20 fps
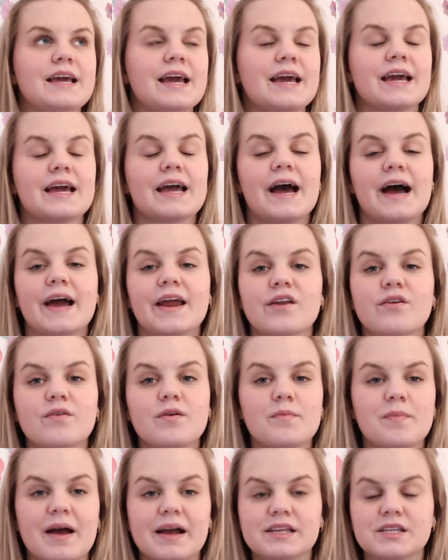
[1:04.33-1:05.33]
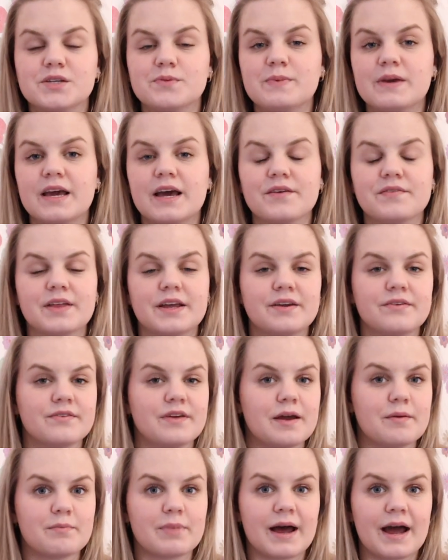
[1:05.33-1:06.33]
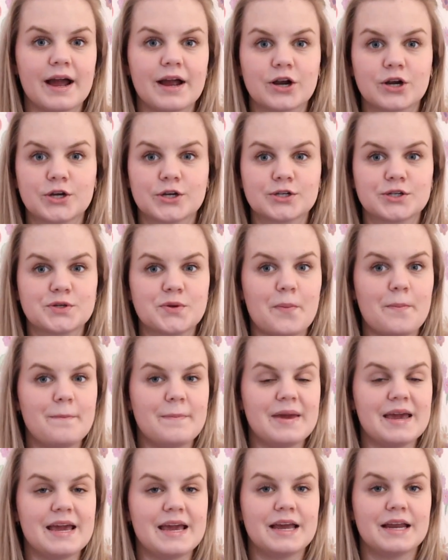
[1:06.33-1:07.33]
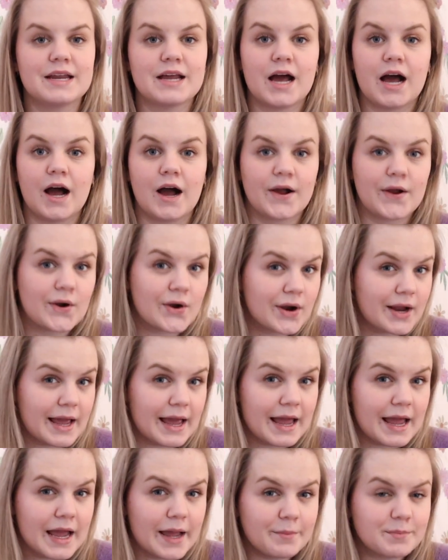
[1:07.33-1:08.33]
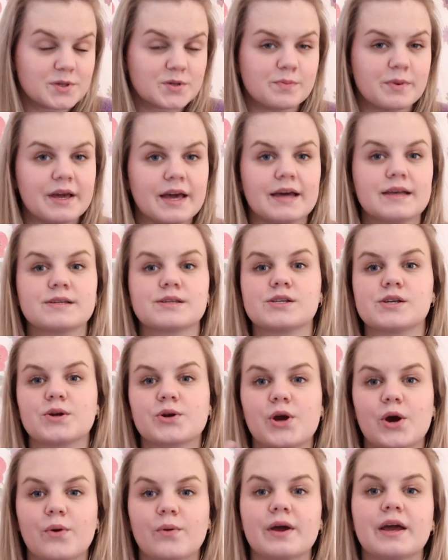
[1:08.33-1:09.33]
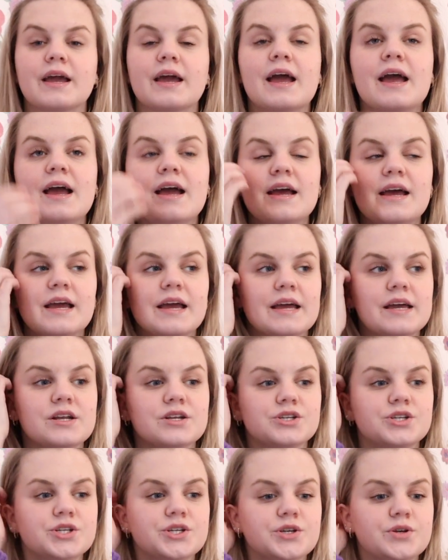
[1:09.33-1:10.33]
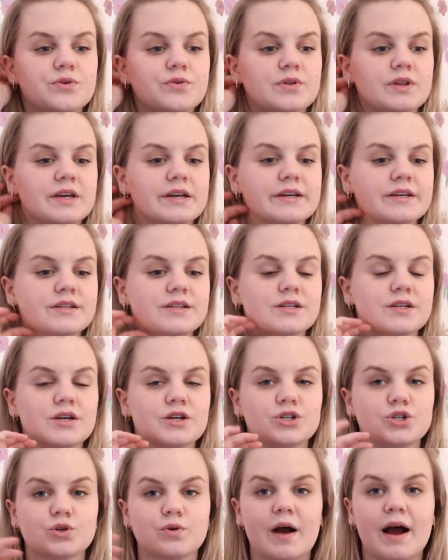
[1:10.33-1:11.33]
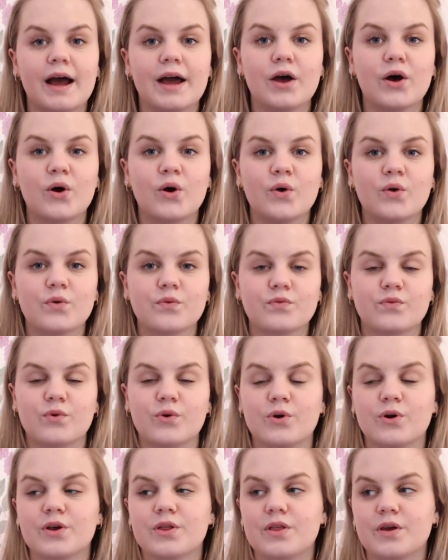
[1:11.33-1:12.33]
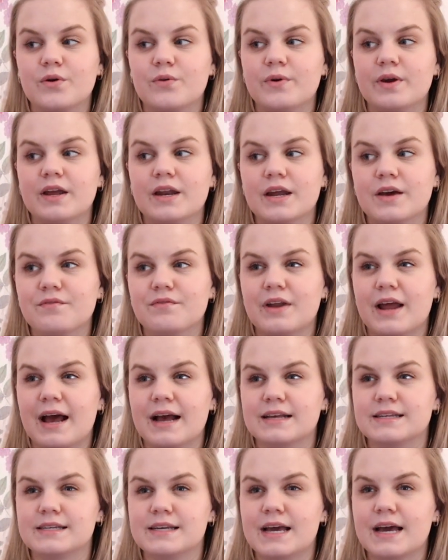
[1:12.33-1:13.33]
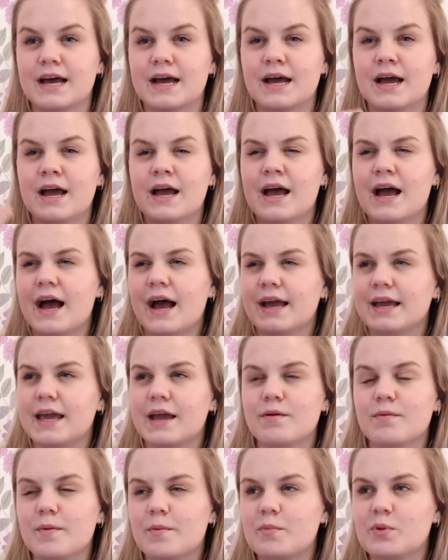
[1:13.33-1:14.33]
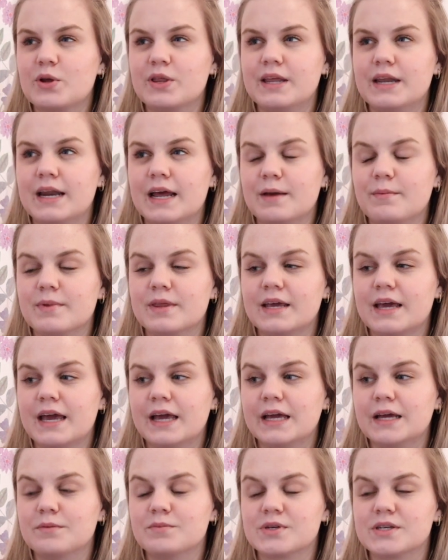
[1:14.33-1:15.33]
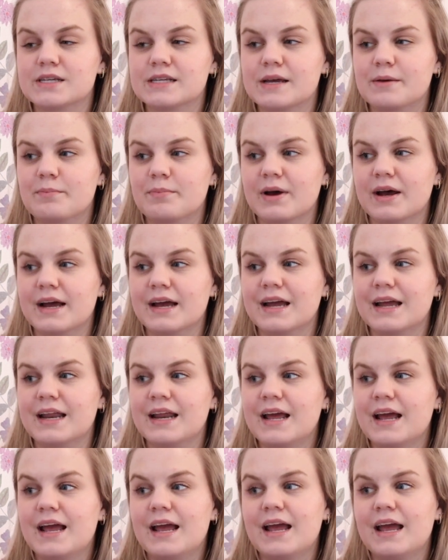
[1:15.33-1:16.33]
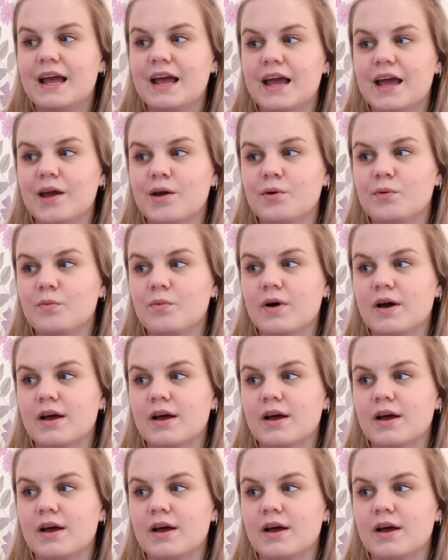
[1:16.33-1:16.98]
it kind of reminds me of like Vampires meet Hunger Games, because they're going into this trial for the Queen of Naxia. I can't remember the name of the games, but it